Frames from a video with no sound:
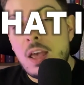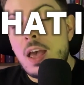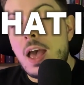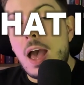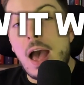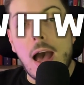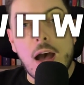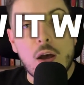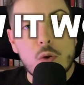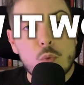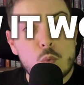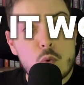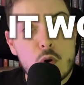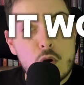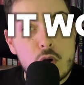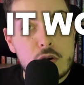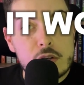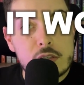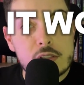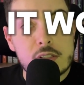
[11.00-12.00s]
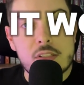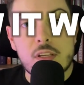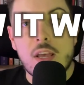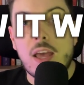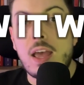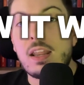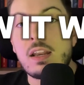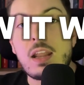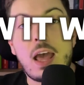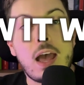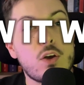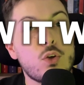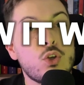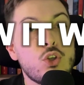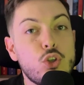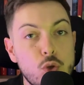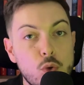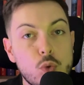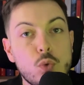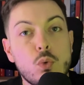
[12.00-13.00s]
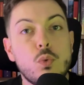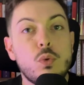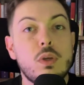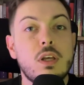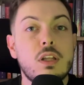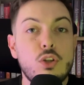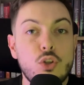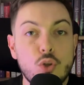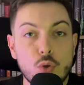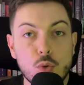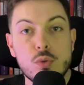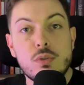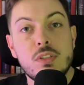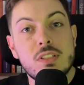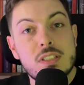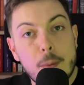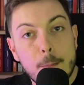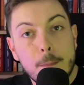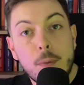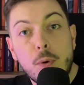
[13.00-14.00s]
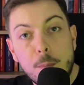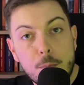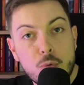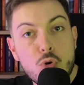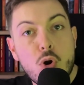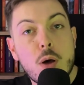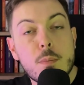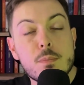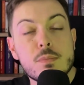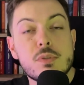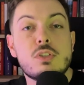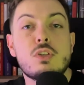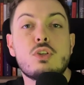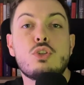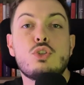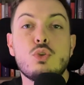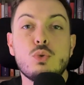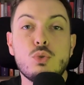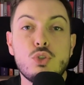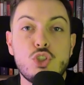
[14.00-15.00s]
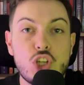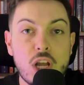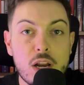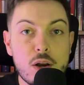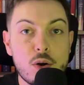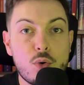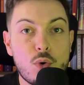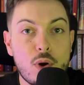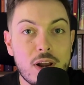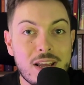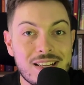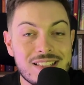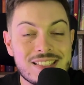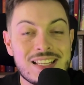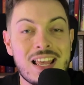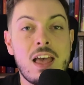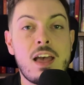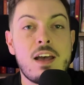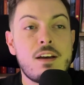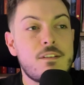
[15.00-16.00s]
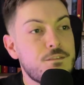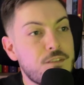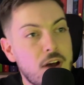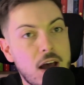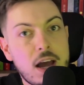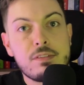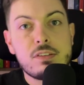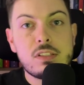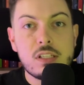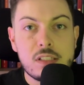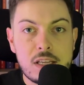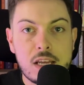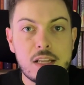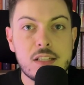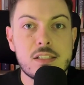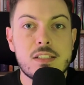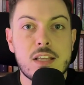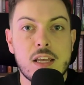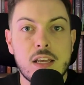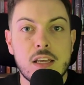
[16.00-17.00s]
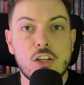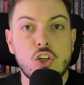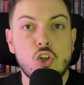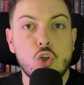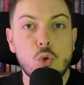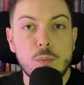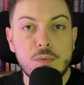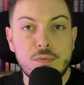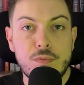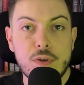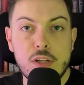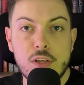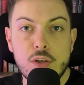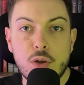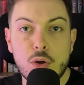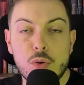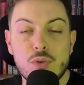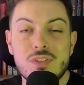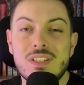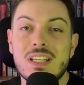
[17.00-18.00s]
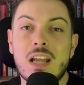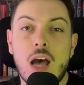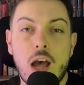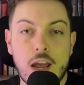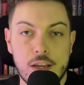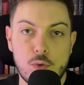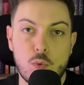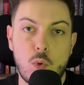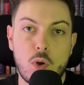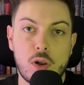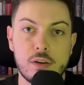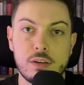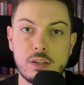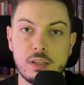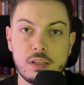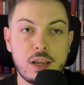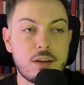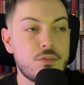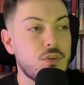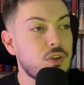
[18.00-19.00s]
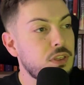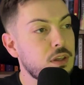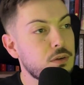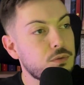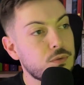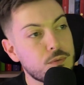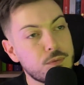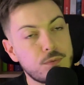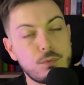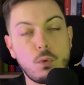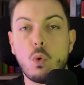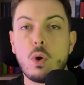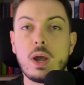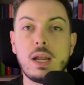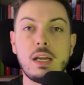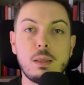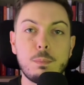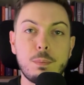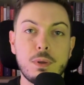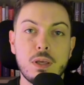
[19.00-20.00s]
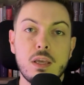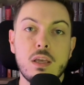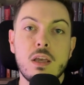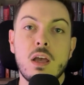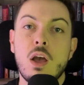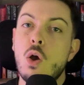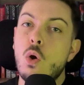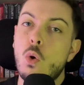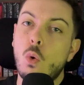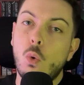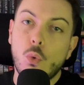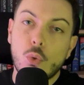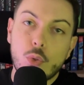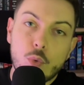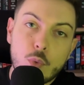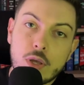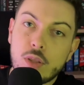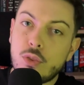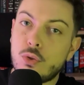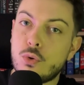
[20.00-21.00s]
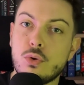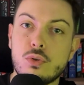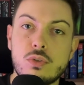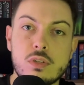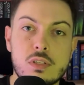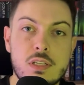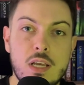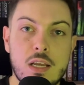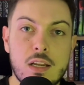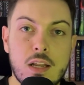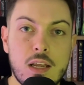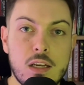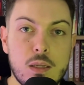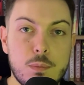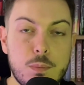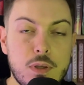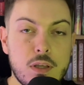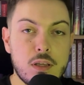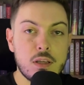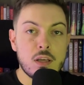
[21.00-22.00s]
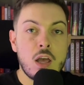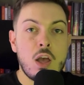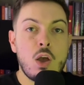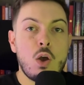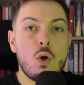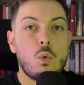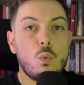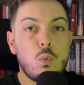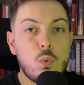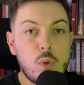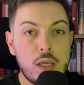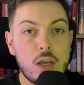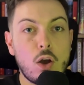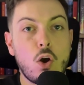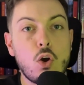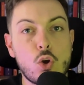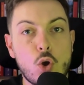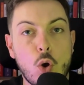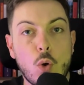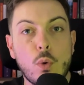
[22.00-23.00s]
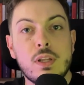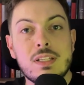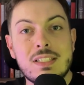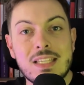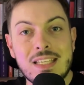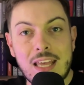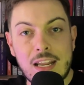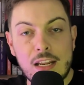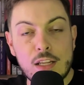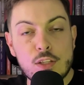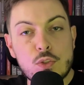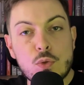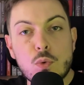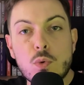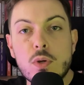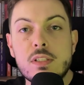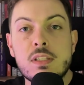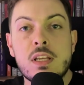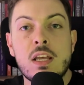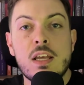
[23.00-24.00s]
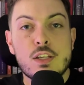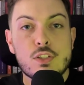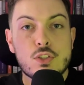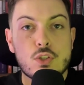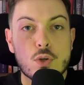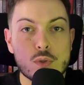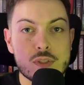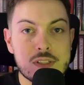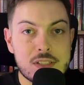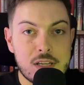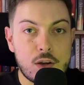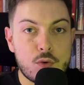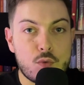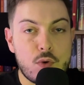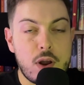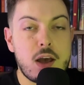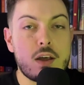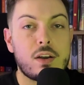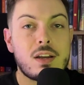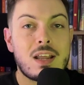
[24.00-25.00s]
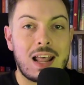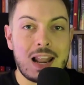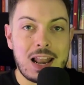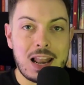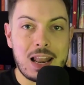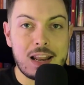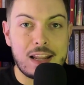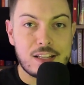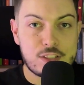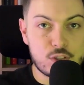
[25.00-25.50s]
how it works, and how you can use simple prompts to generate 5 to 10 second looped videos in high quality. Everything from 480p all the way through to 1080p. We are going to get into it, so stick around. Let's